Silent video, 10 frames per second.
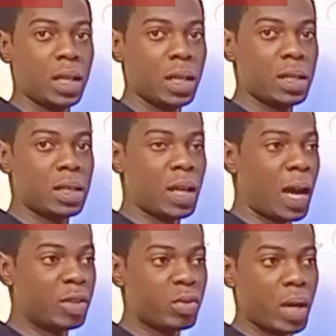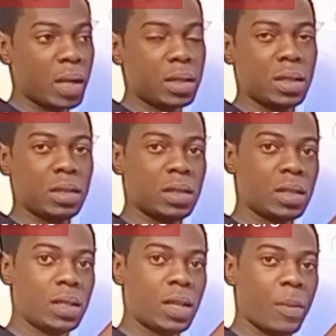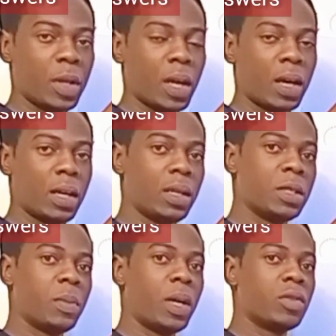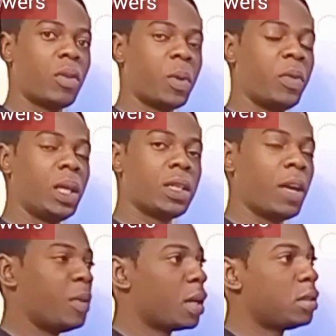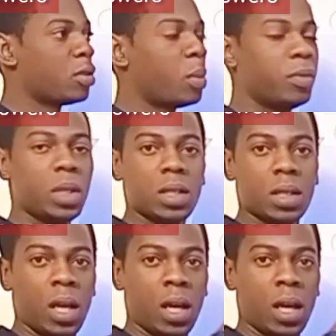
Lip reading: it attracts histamine are released by some of these chemicals, some of these